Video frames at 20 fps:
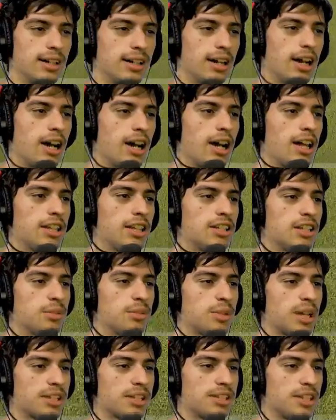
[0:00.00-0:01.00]
And then we
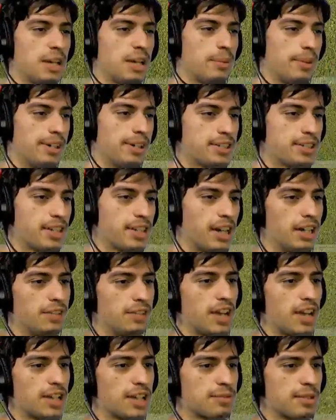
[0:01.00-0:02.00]
got the Knight Rider sign. If
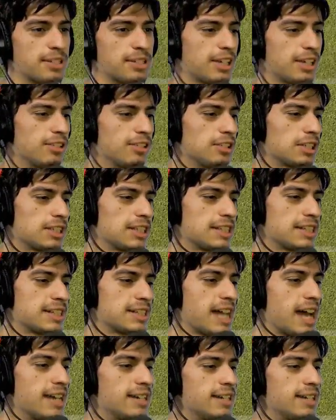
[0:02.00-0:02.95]
you guys want to take a look at this at